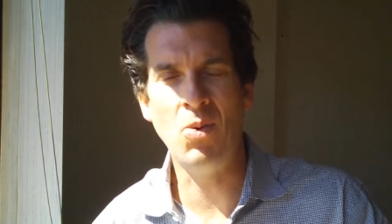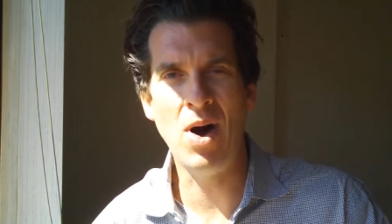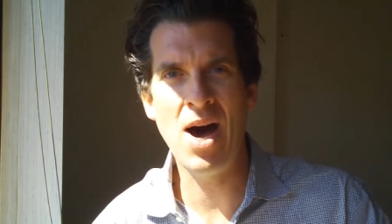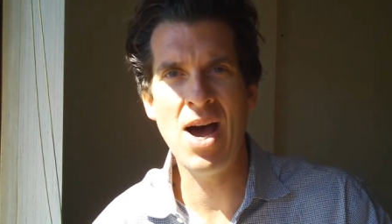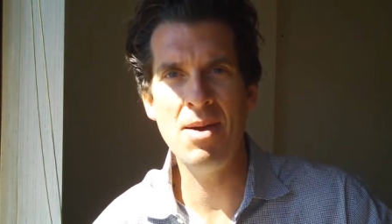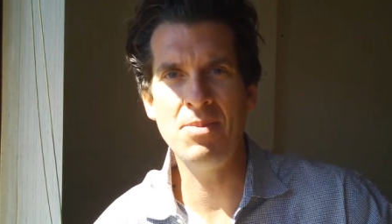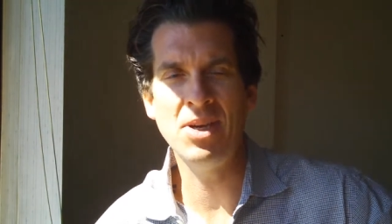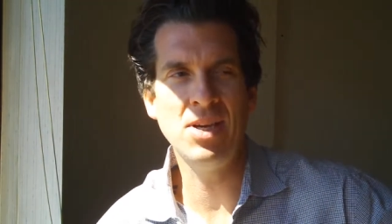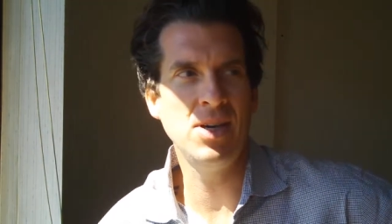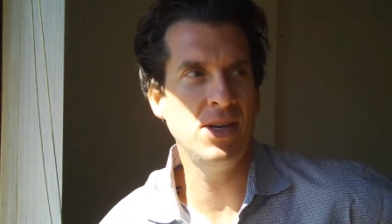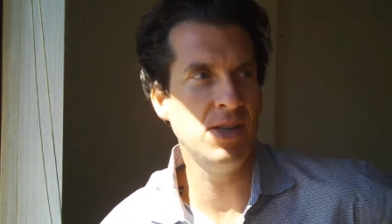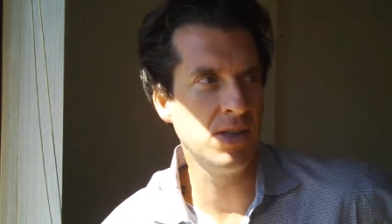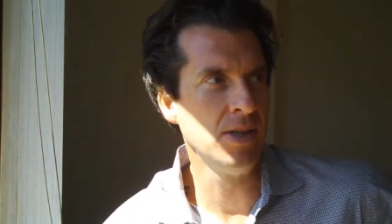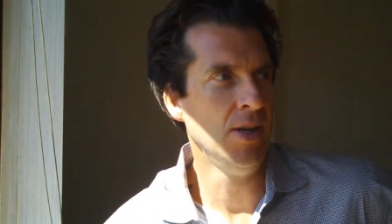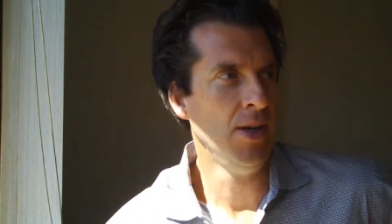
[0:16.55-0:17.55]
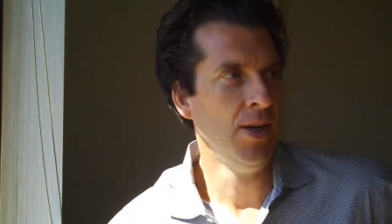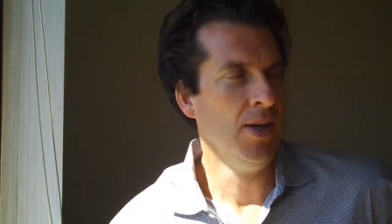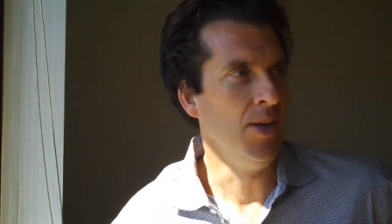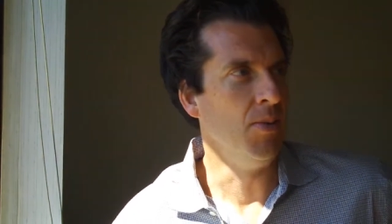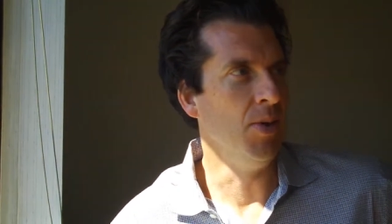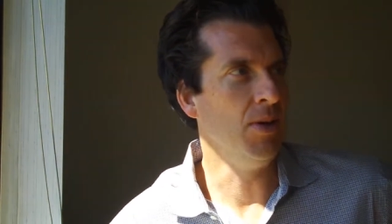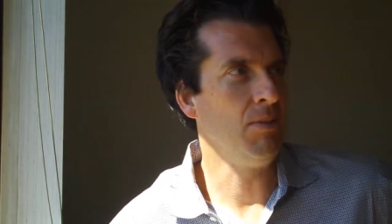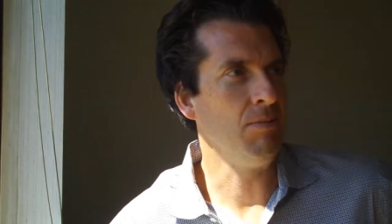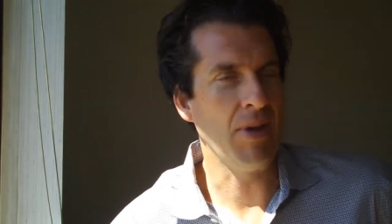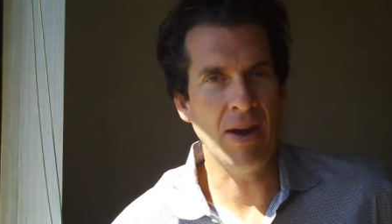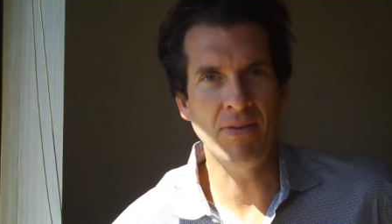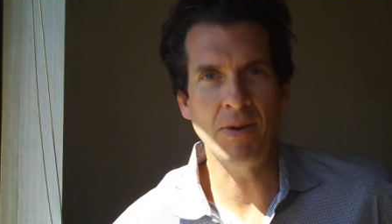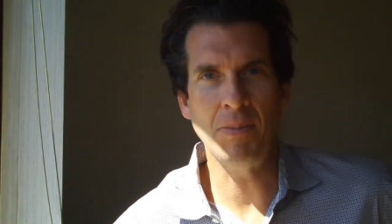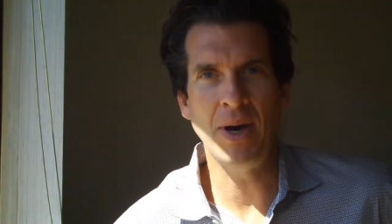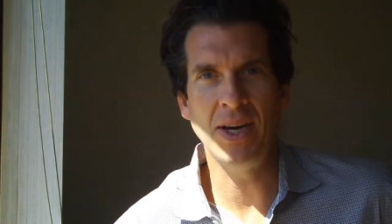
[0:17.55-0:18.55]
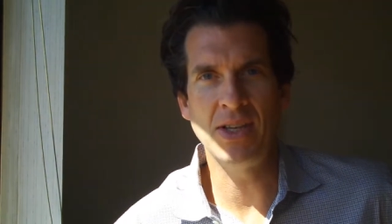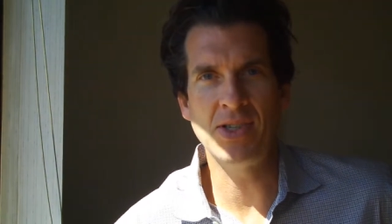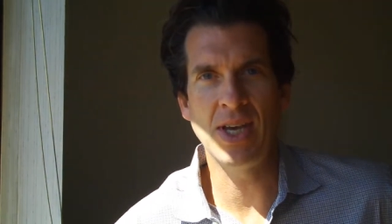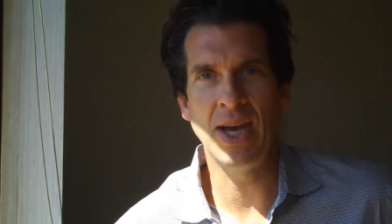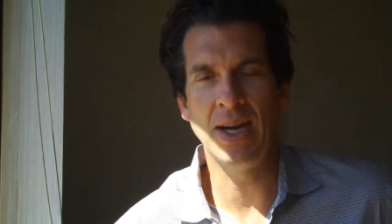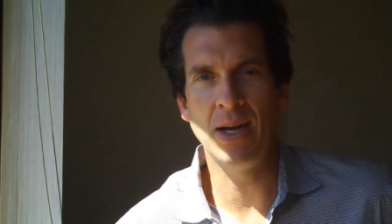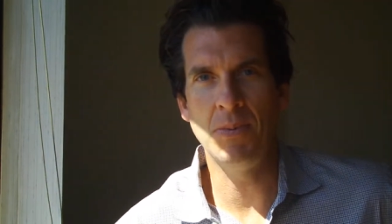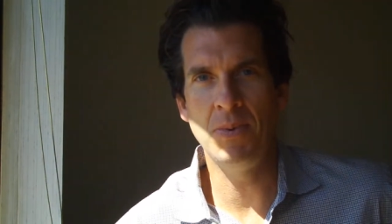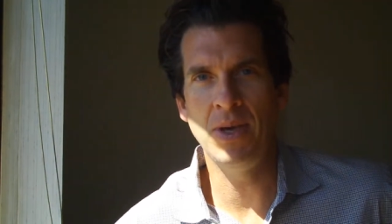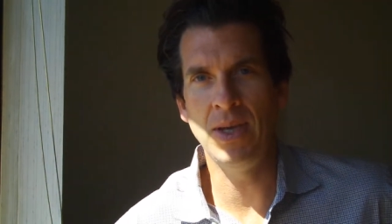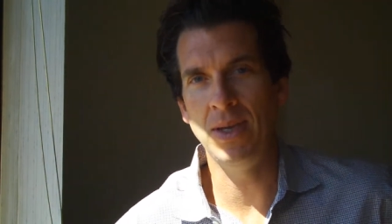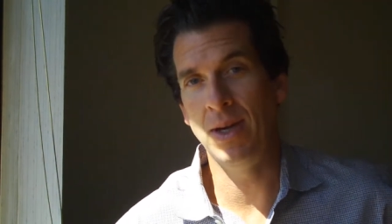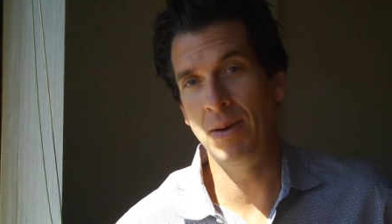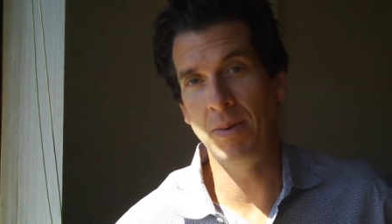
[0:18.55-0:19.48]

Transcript: Why? Because, well, everybody's got an opinion.